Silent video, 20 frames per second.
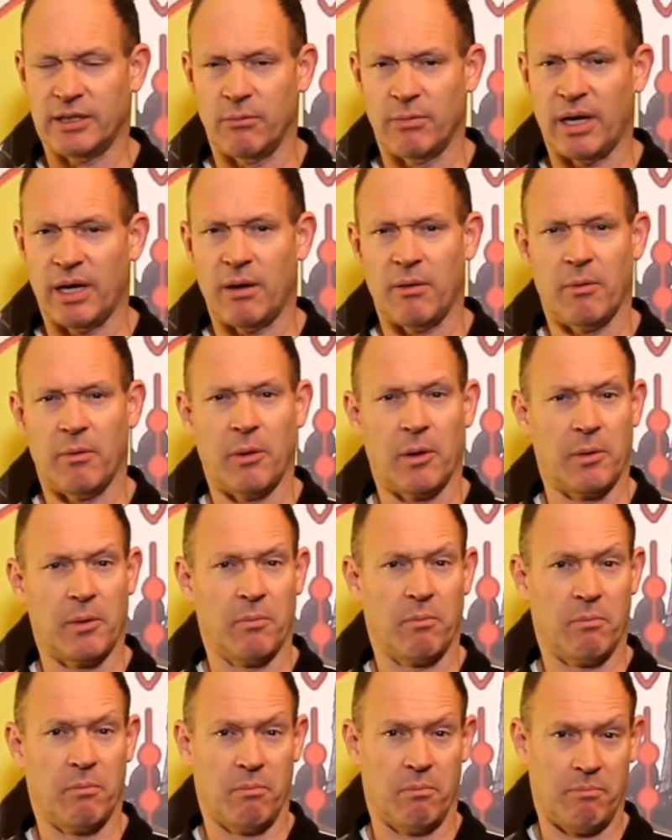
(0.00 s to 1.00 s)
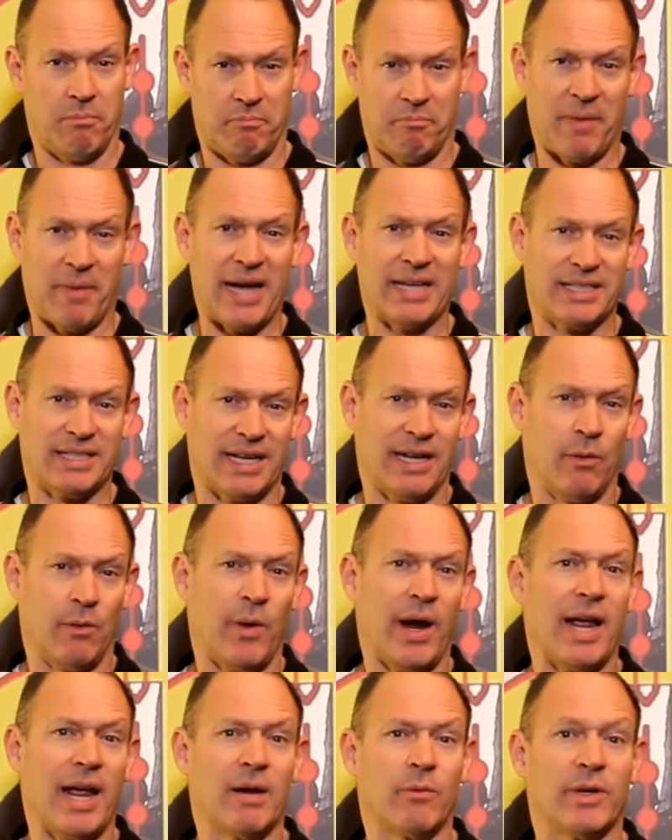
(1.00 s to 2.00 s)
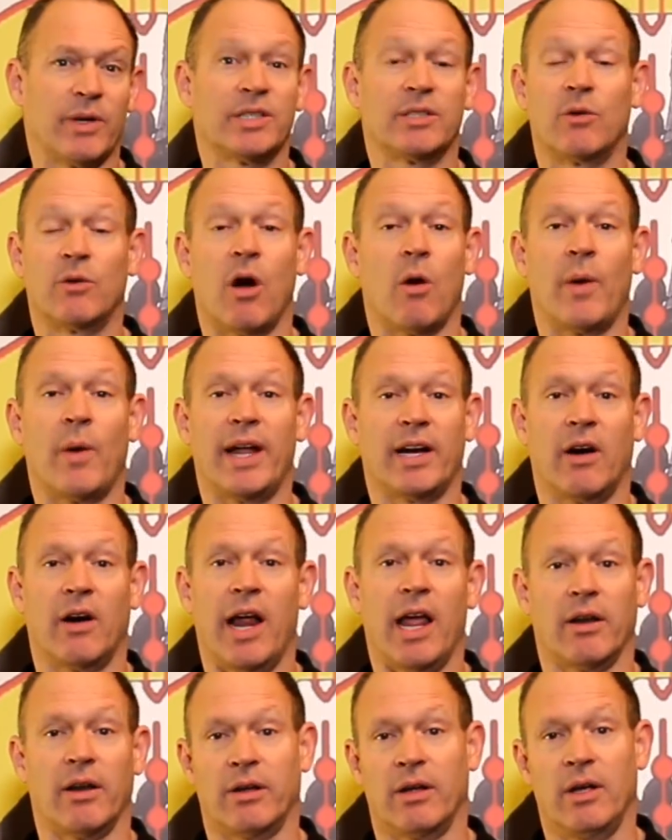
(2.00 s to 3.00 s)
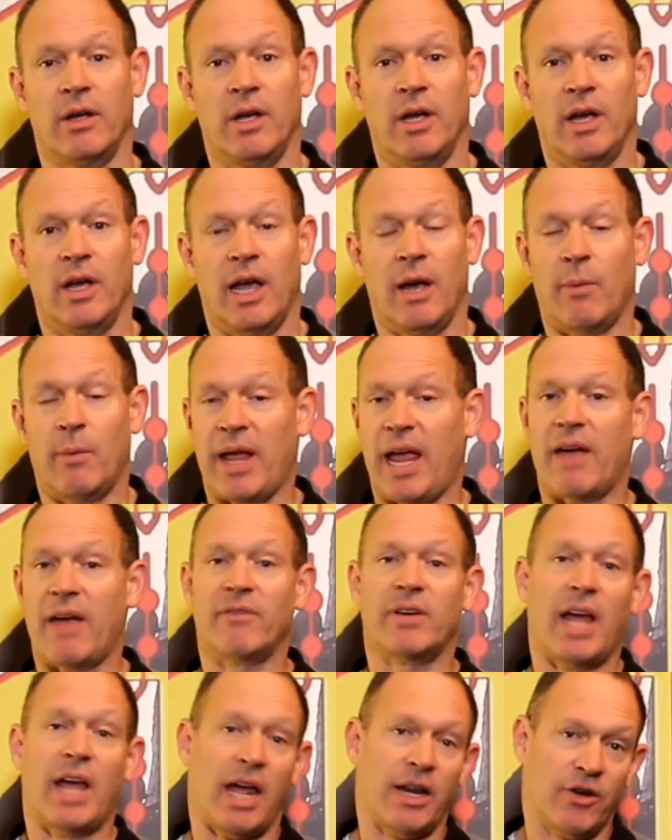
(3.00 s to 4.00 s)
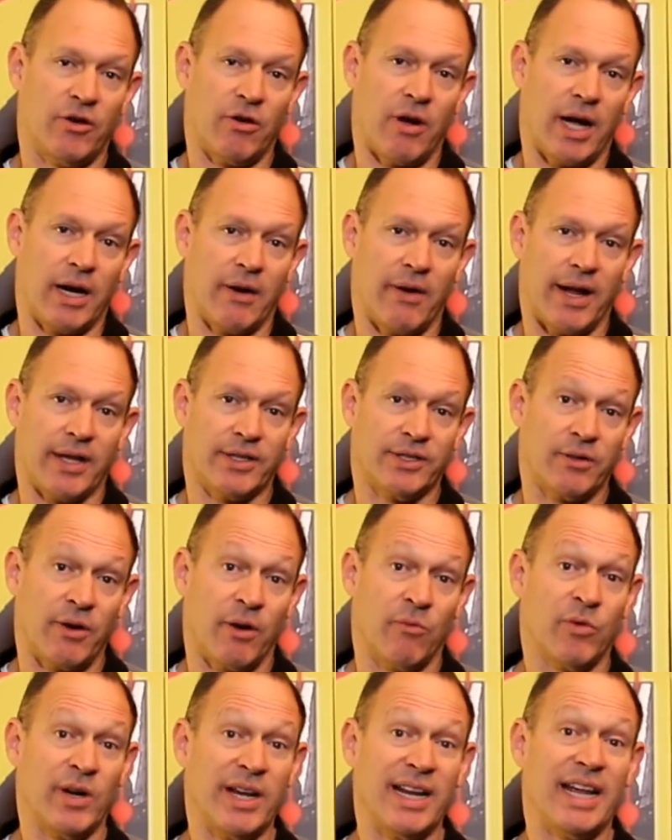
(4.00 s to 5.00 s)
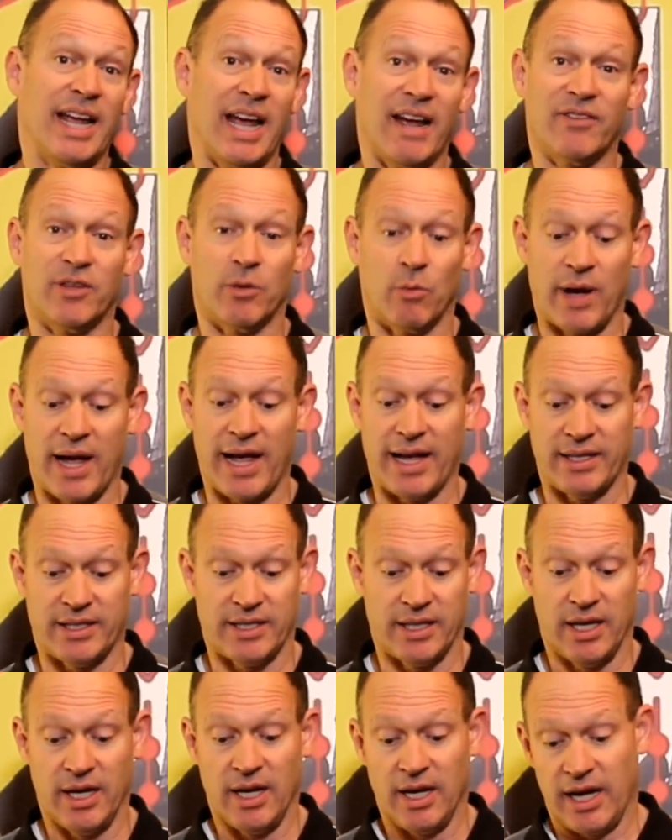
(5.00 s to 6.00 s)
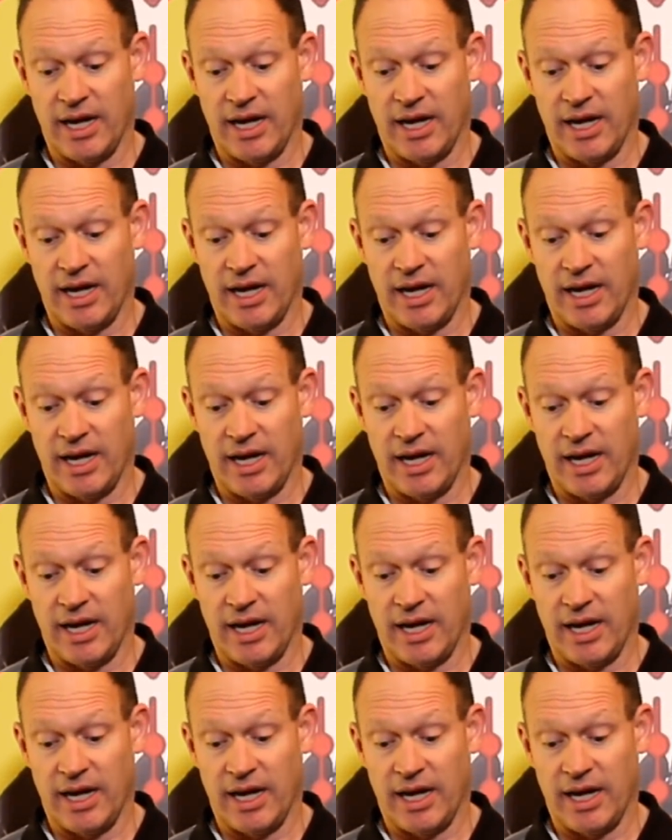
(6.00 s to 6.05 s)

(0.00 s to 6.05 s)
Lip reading: But basically when we've got wet ground and we haven't had dry ground. So I really have to wait.